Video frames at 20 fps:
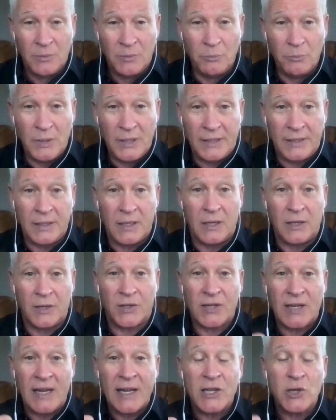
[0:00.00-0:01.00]
But our
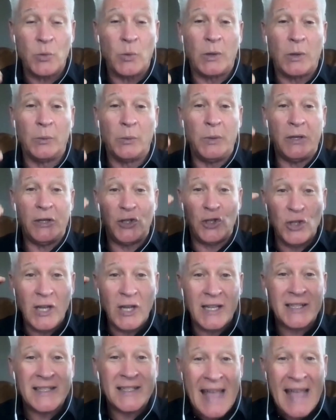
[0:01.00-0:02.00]
sanctuary, we
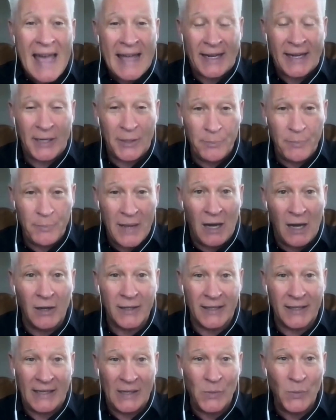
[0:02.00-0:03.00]
just added a
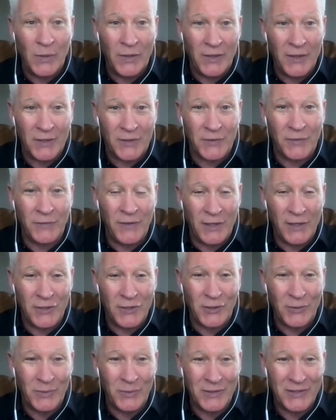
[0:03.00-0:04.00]
balcony when this
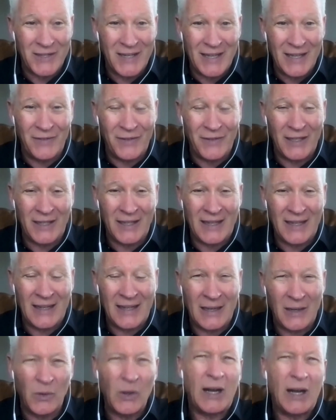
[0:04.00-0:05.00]
vision was given,
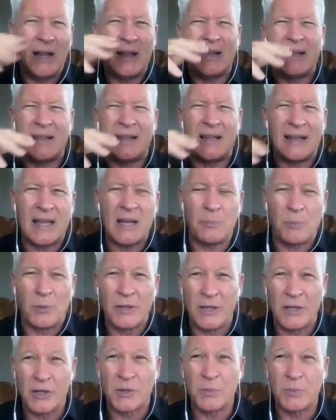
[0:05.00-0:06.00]
a couple
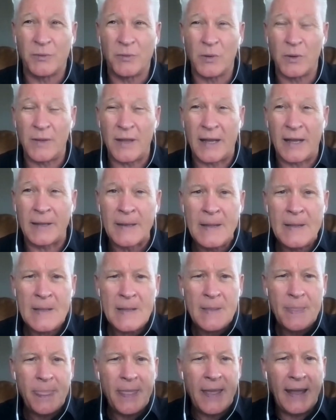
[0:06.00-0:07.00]
of years before that.
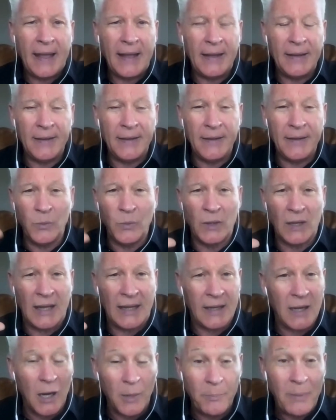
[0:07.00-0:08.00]
And we're
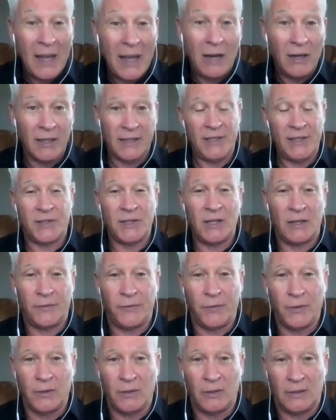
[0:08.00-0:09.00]
like, our balcony's
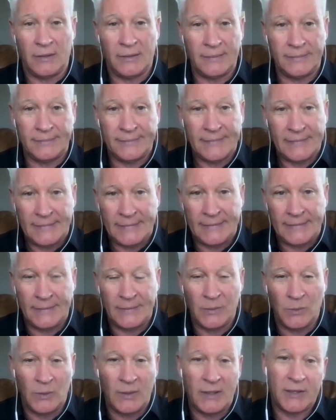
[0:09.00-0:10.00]
not full.
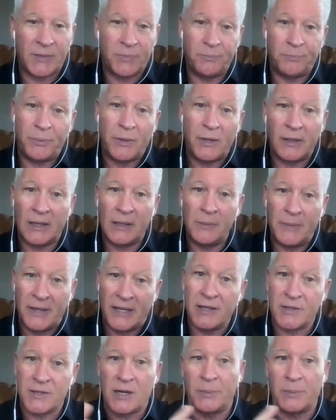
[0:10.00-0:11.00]
Well, it's partly
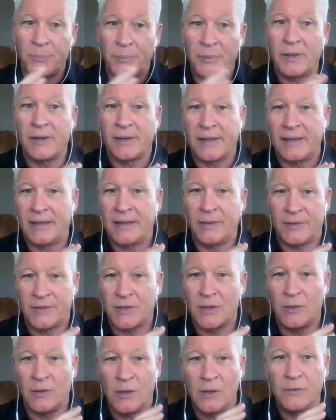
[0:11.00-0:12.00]
because our parking
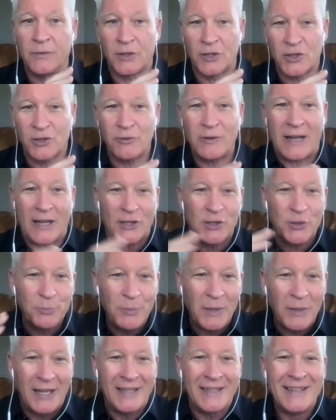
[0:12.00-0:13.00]
is overstretched.
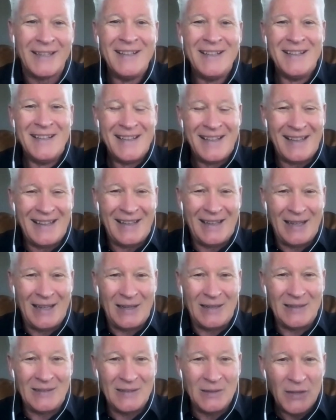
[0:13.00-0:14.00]
But
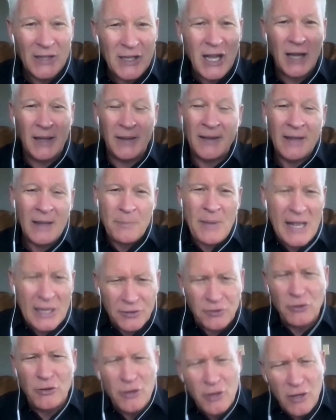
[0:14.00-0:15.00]

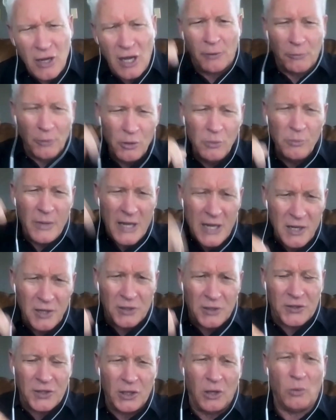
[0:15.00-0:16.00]
Pastor, you got room
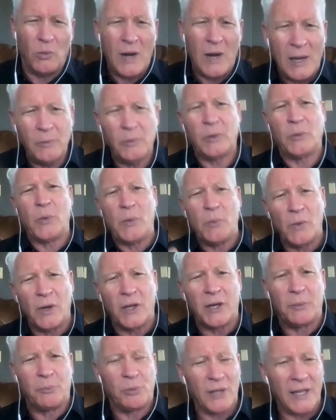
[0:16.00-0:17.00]
here still. Why would we
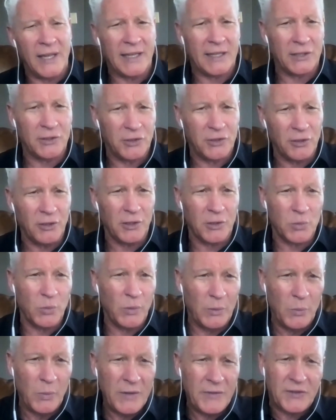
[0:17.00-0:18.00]
want to plant a church
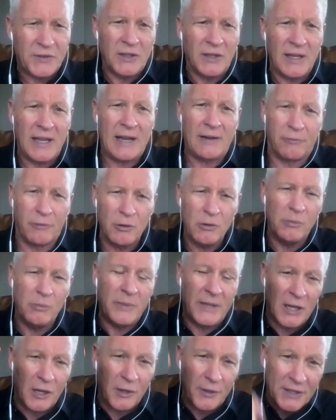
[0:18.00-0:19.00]
when we still have room
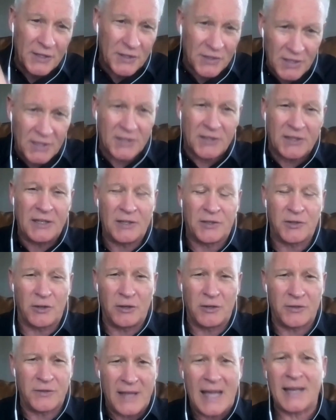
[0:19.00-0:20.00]
in our existing
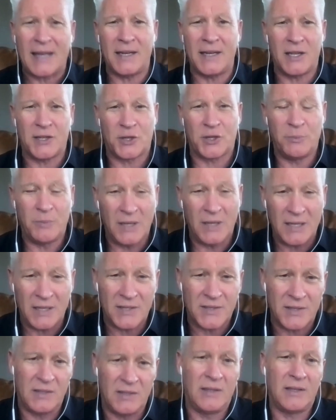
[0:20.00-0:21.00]
church? That doesn't make
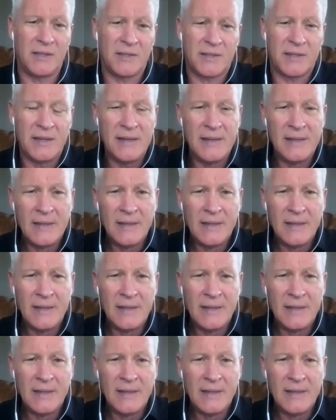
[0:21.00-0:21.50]
sense.